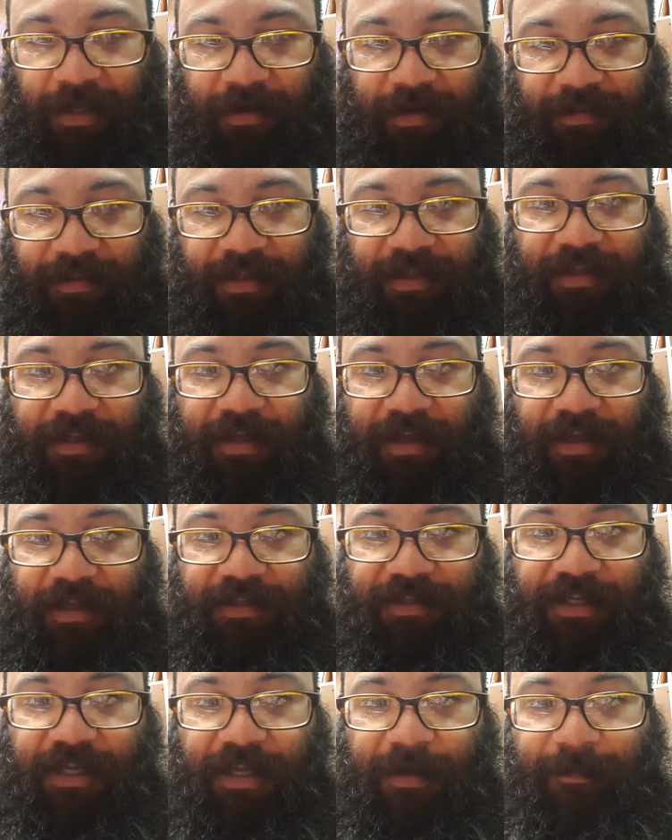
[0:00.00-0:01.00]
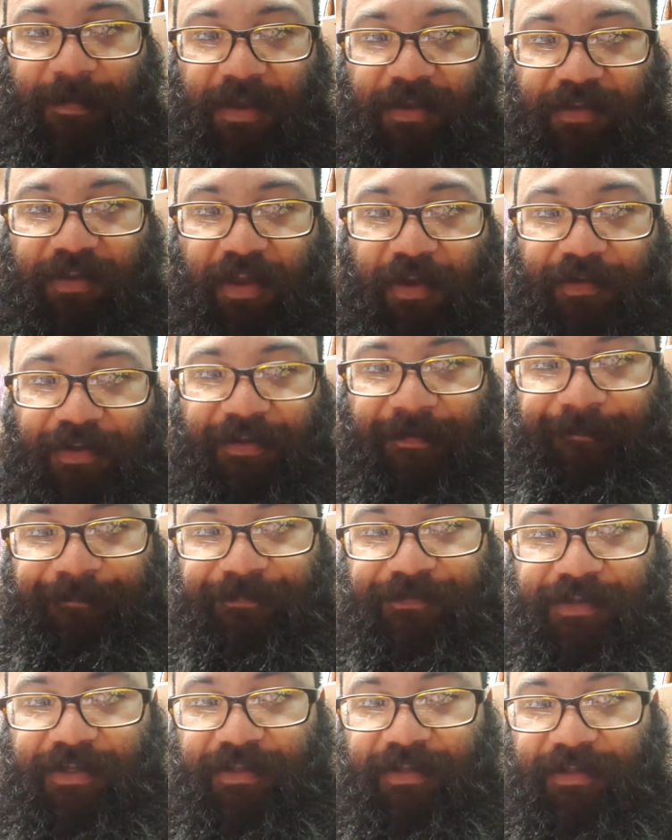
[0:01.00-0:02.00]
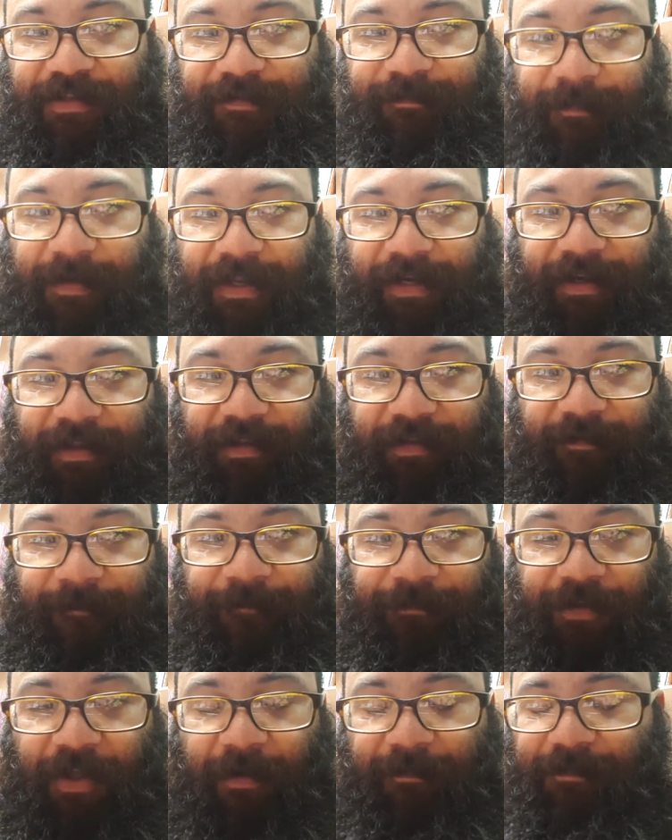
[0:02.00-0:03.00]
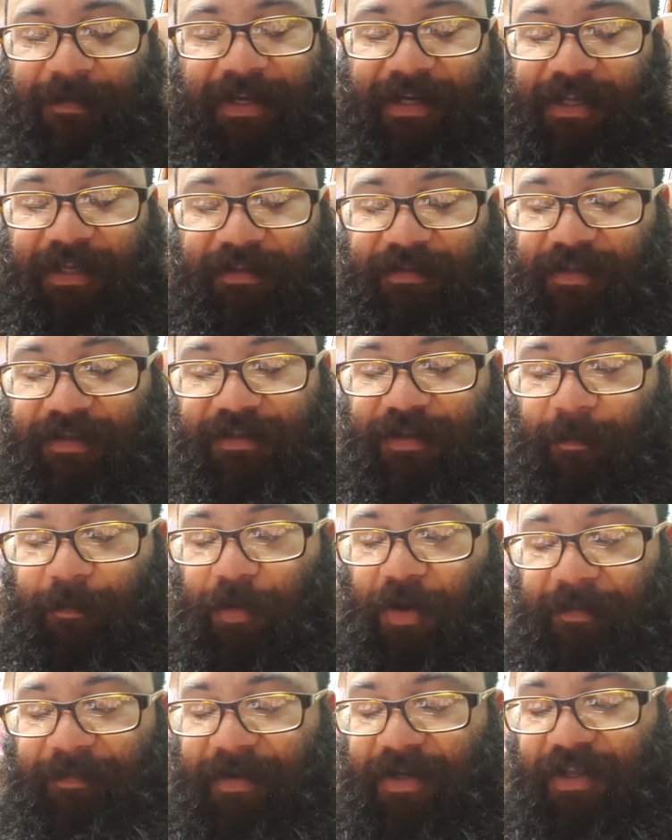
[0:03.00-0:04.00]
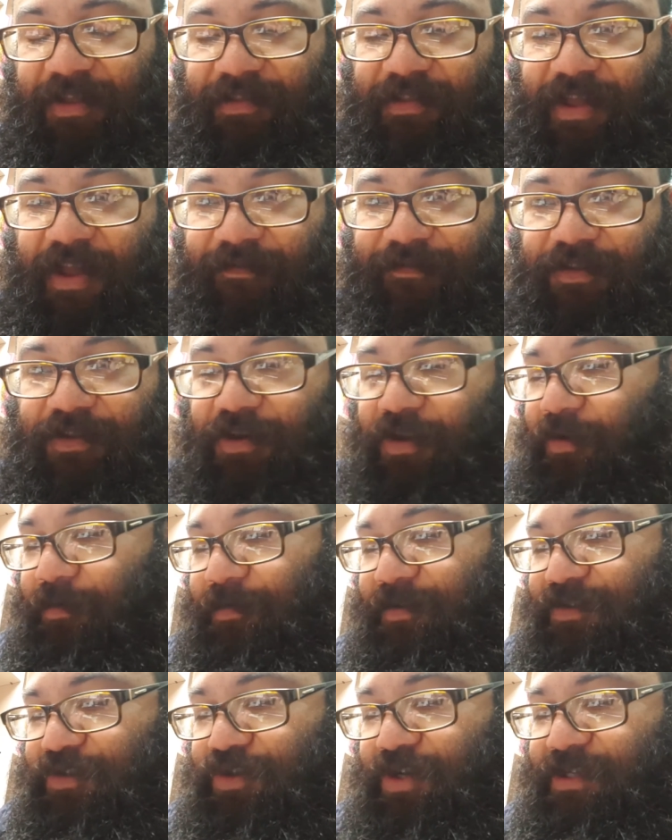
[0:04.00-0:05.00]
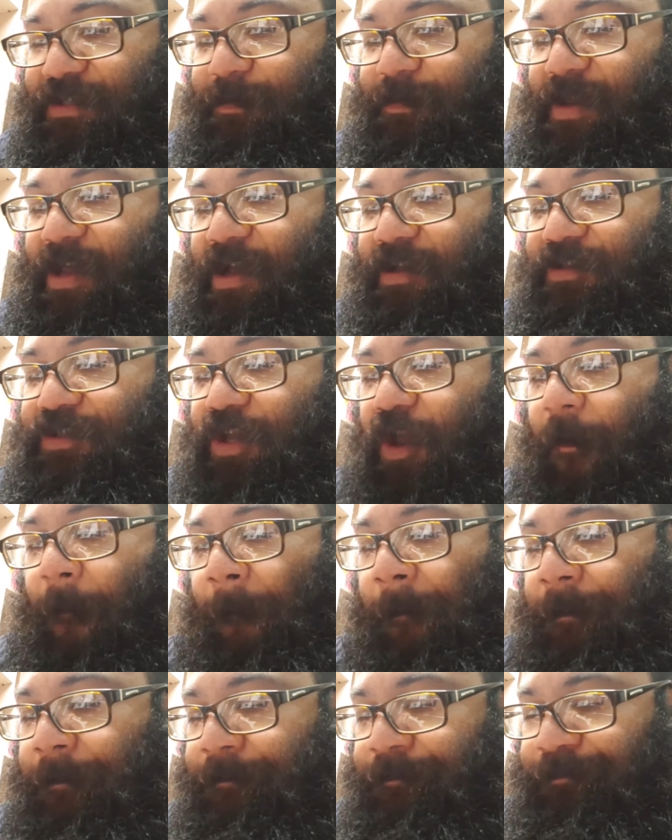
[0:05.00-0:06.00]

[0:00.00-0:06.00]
And I think thinking about going to this this appointment in the afternoon was stressing me out, so...